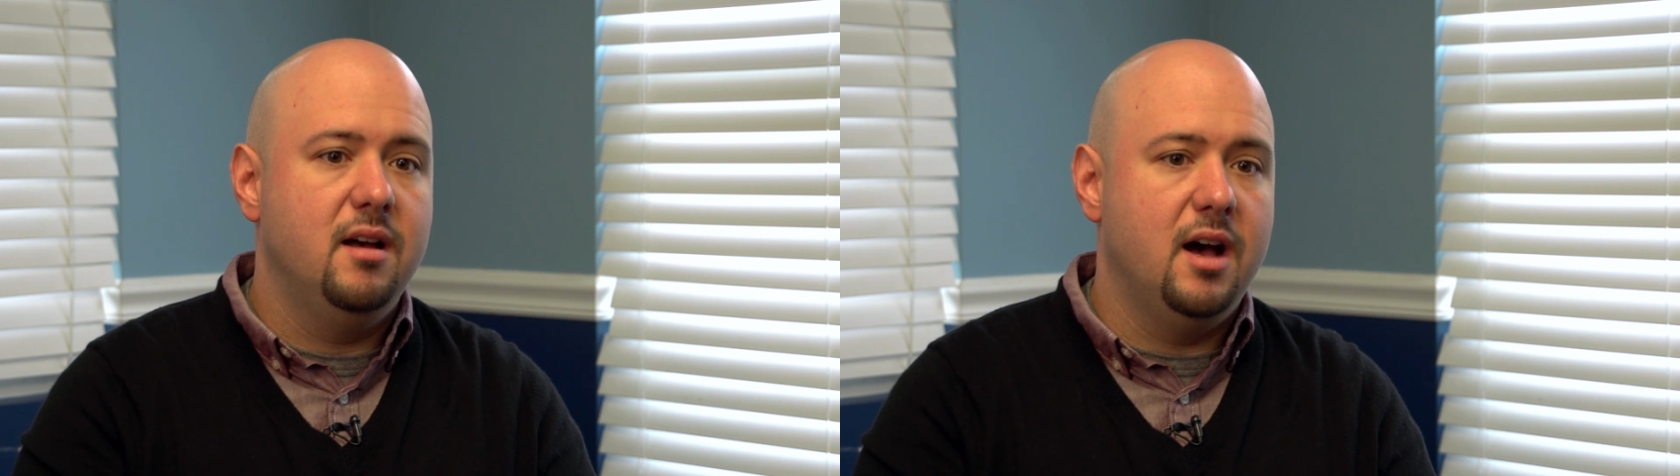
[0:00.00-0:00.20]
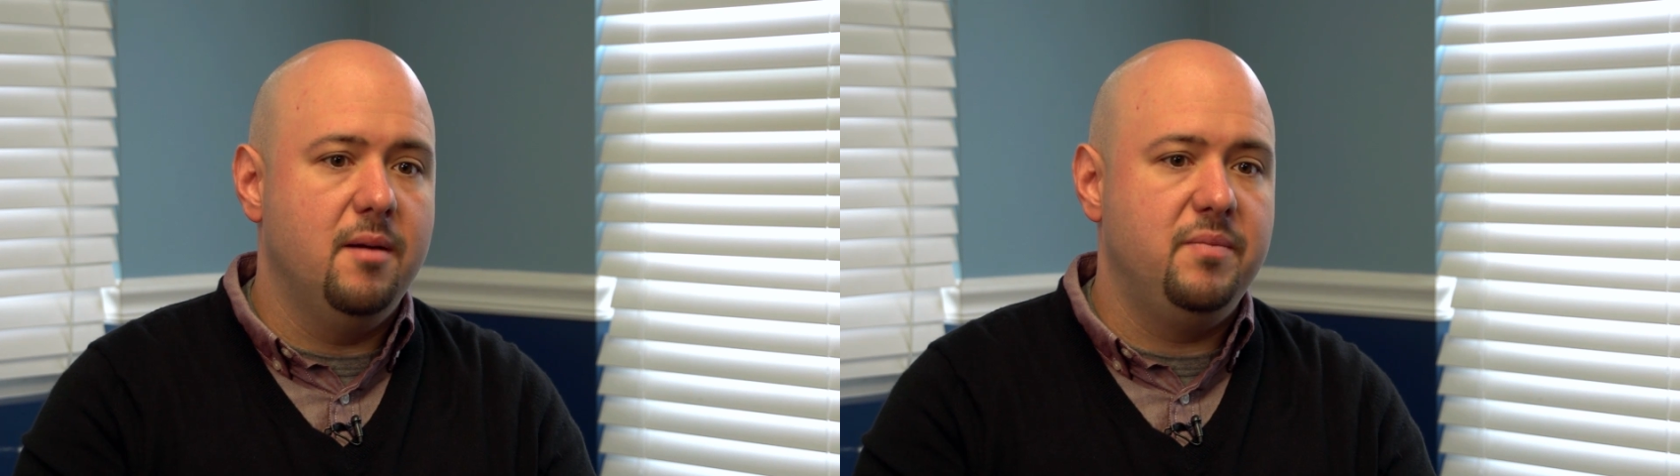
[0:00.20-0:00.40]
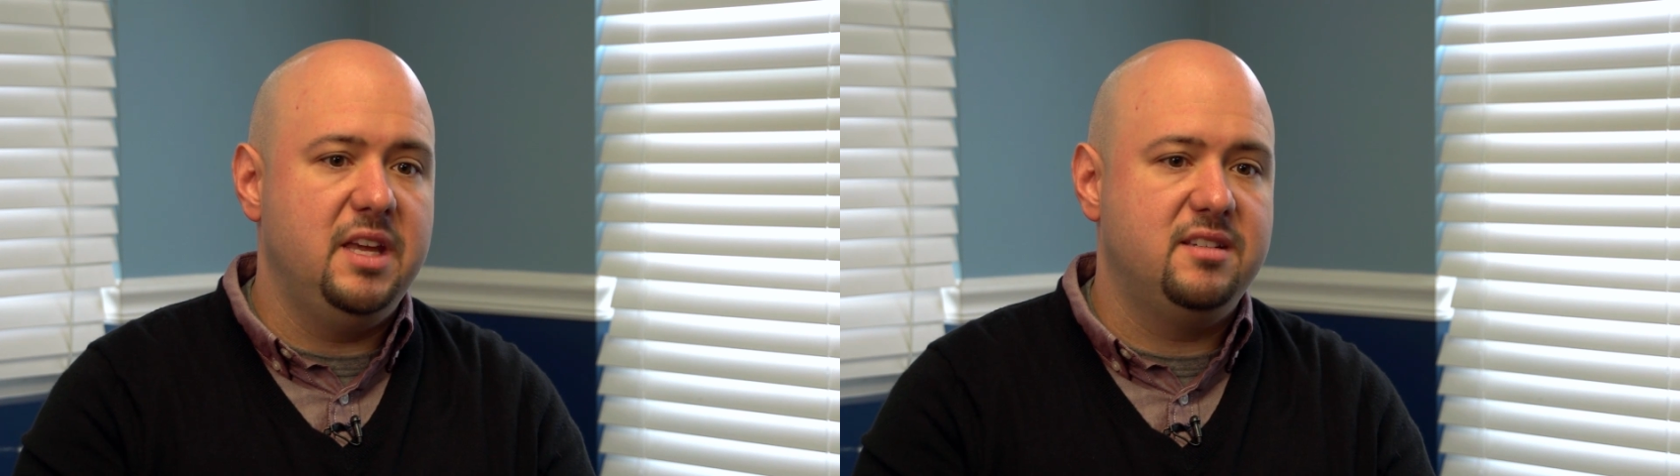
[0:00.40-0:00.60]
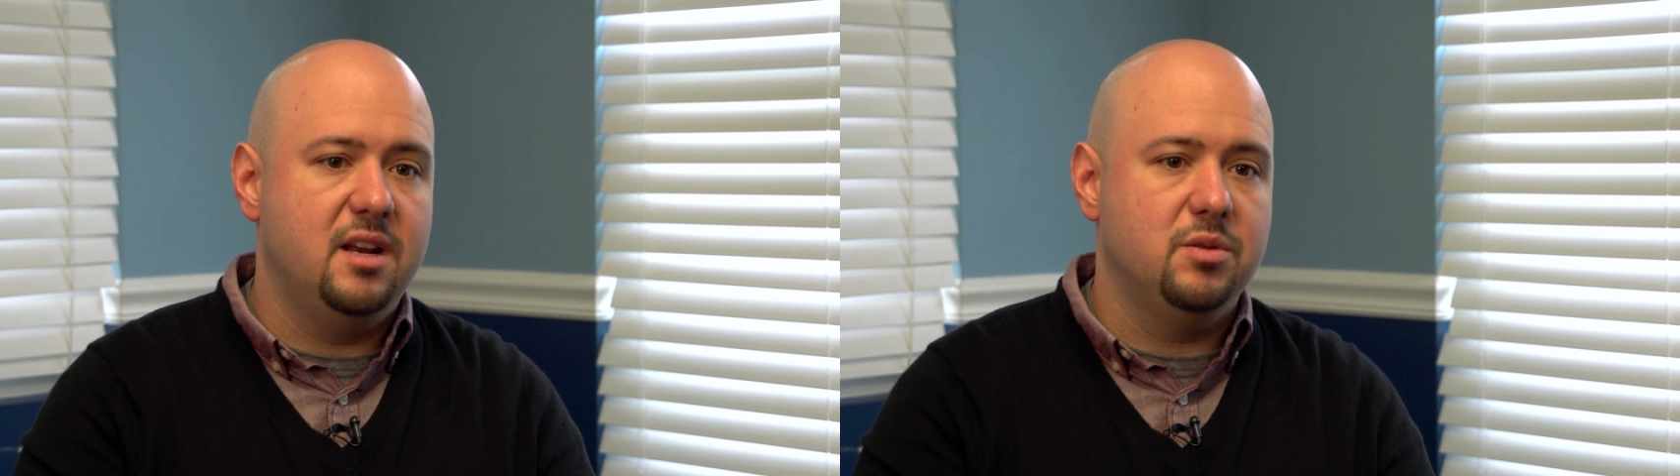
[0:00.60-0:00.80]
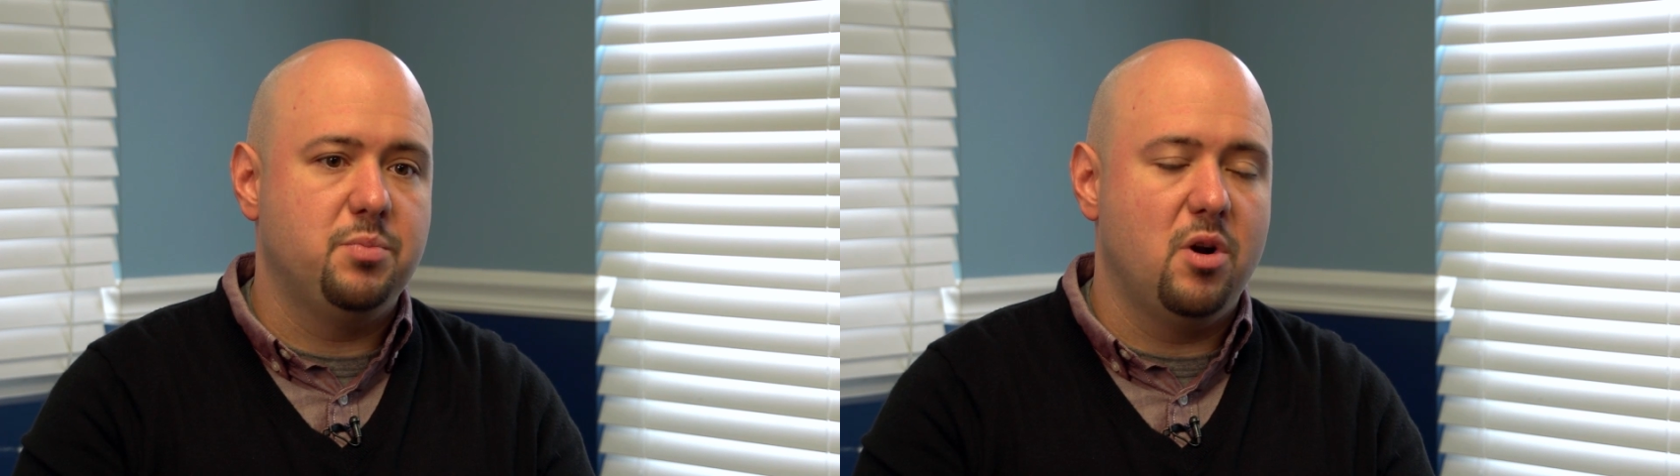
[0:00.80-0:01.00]
They said
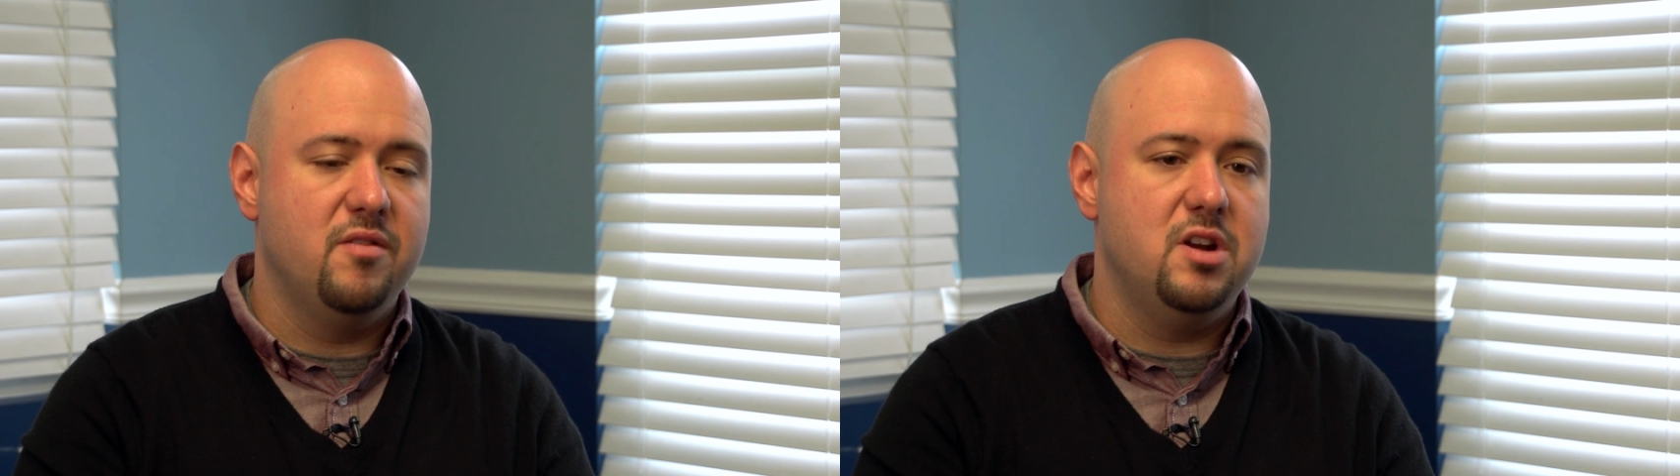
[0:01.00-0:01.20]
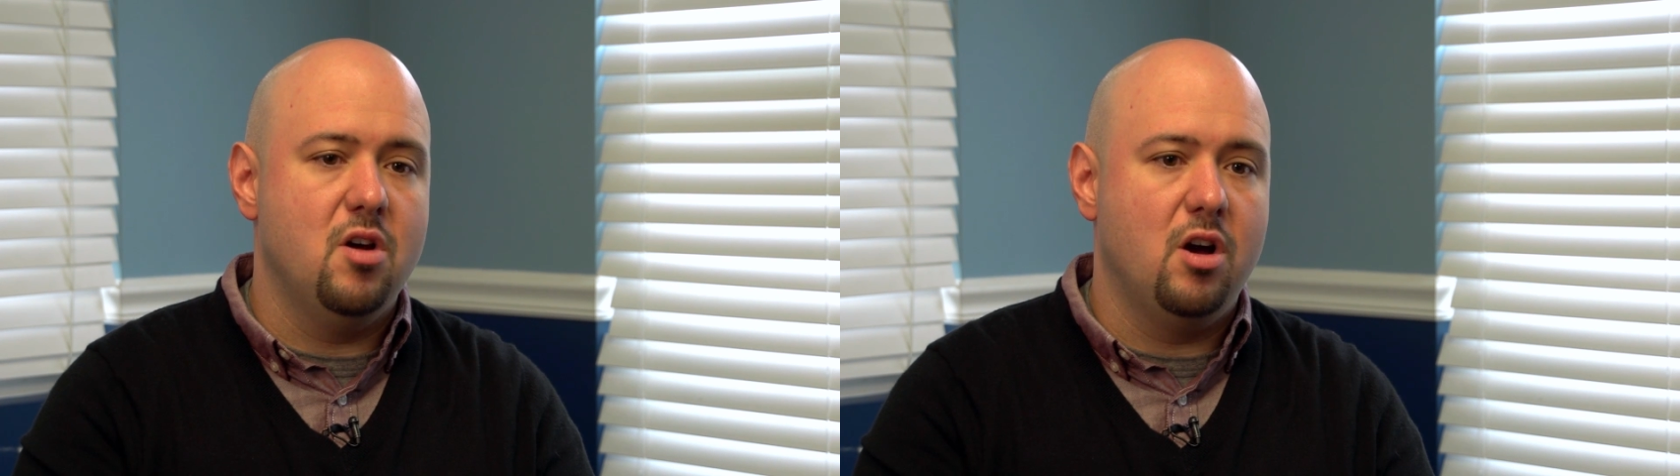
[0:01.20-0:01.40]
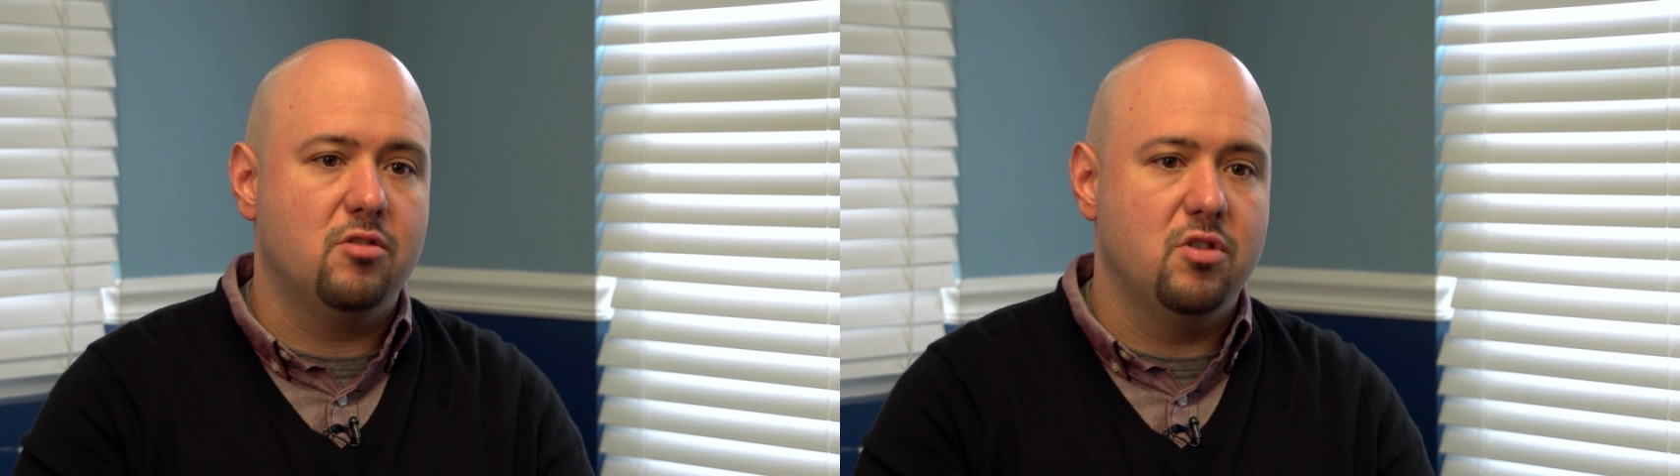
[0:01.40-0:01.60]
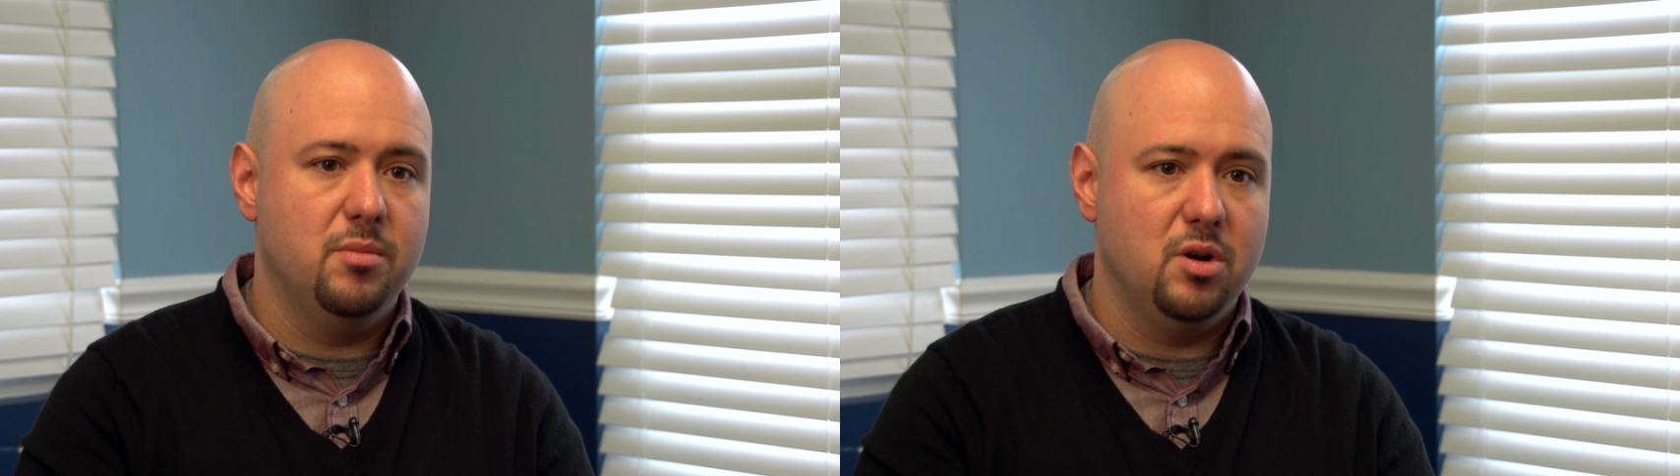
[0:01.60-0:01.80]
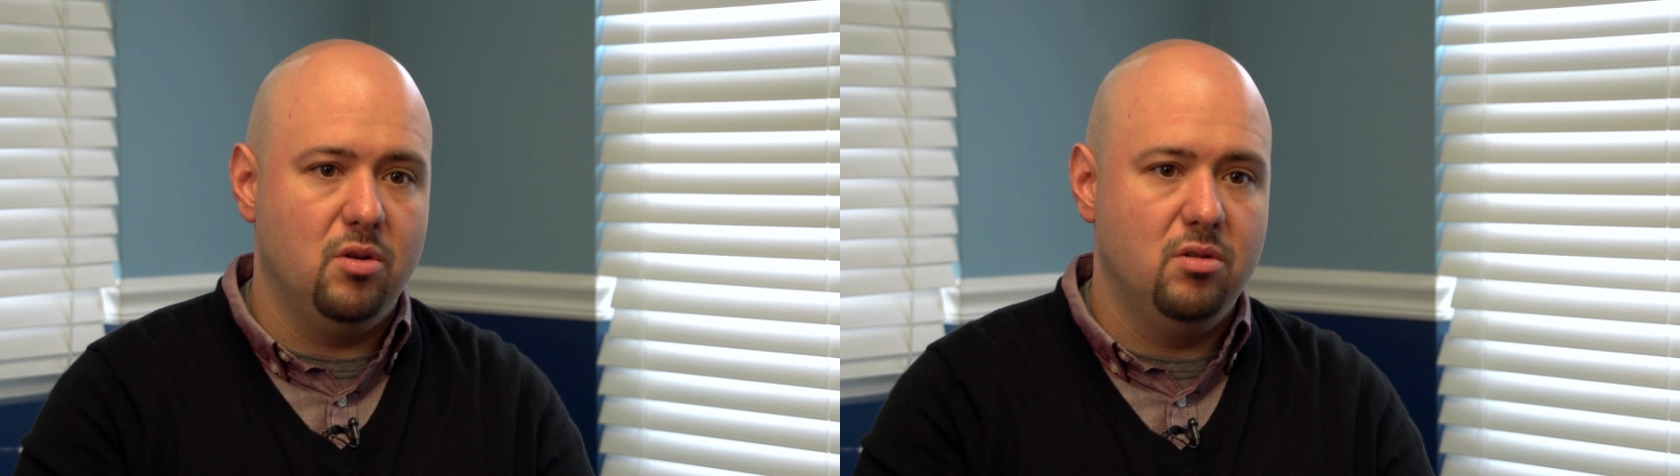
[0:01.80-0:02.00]
it was part of a
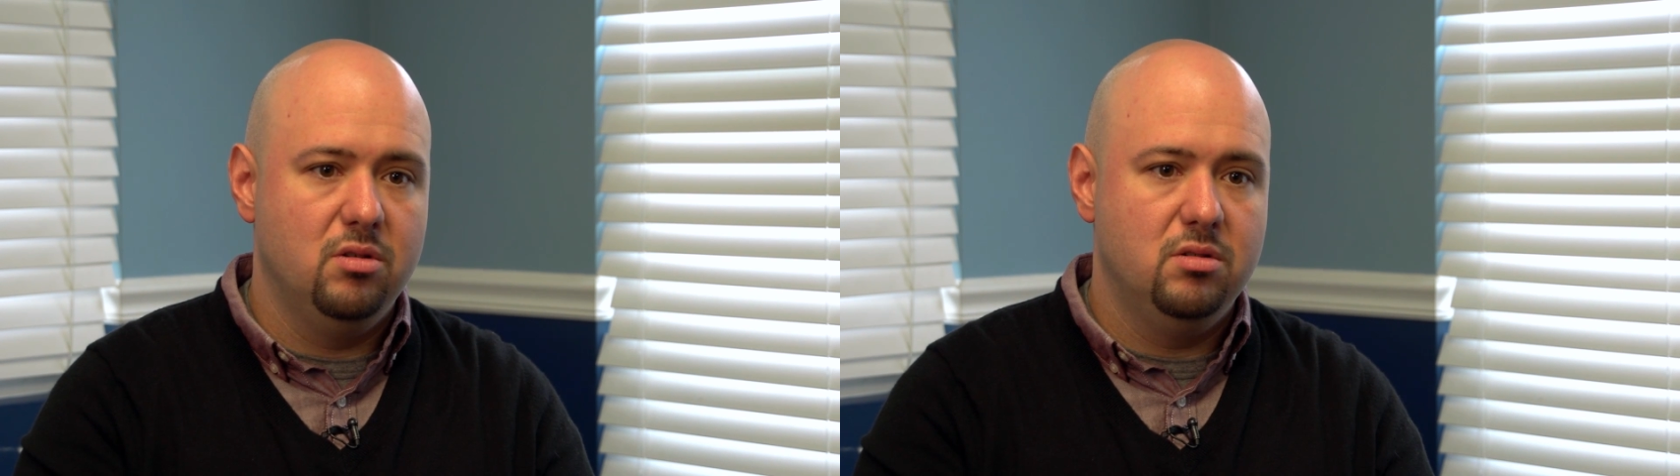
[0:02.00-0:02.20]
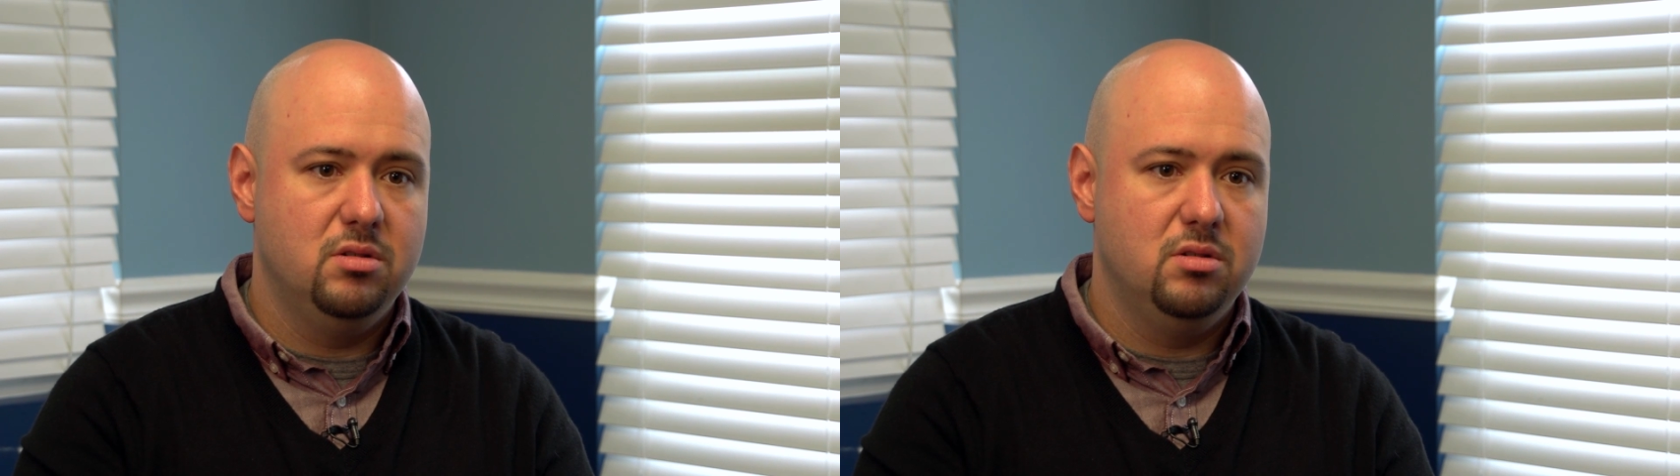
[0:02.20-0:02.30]
non-criminal